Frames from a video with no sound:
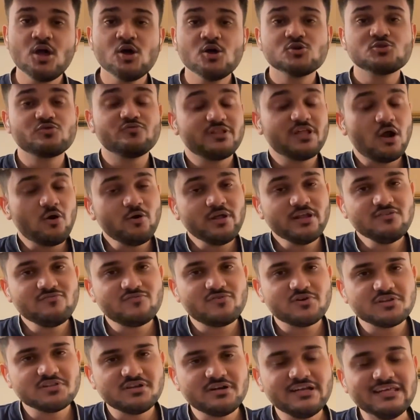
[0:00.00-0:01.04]
So without any
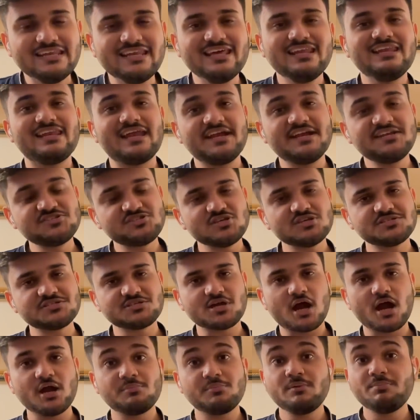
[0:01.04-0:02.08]
further delay, let's just
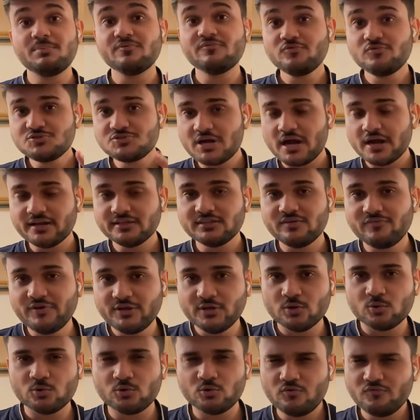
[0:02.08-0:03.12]
start. But before starting the
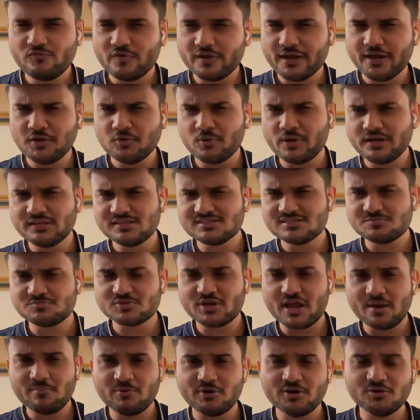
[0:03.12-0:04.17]
video, don't forget to hit the
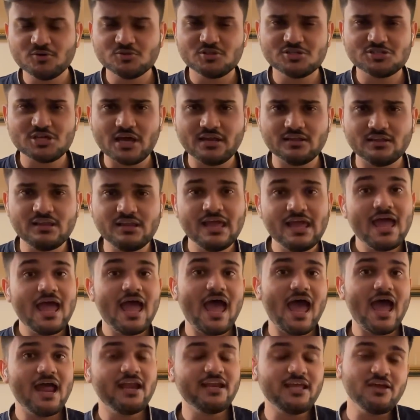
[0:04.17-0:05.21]
subscribe button to the channel.
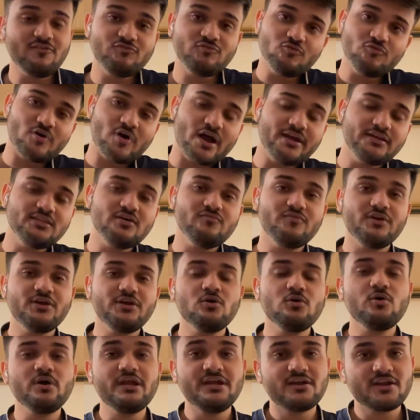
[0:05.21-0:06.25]
And if you find the
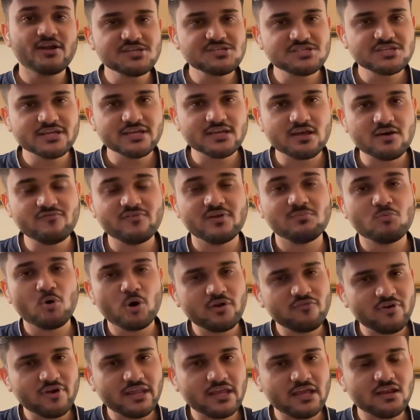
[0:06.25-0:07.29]
video interesting enough and
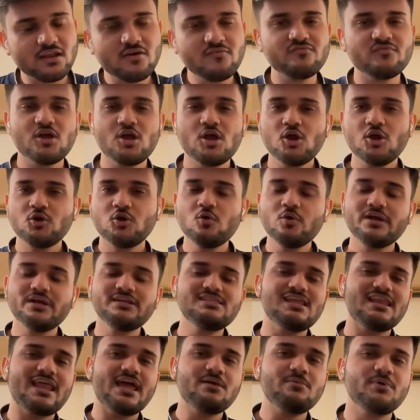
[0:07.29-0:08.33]
motivating enough, do hit
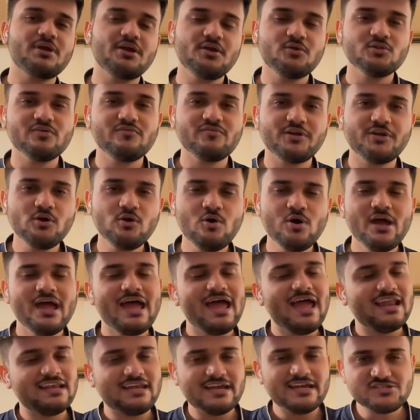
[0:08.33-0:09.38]
the like button to the video
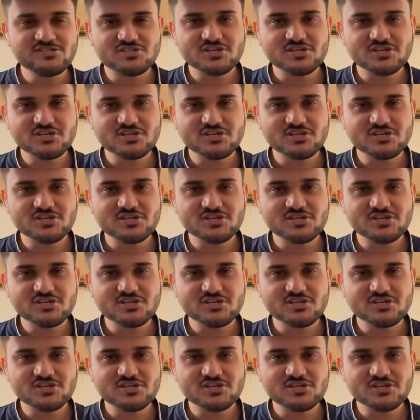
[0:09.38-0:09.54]
and let's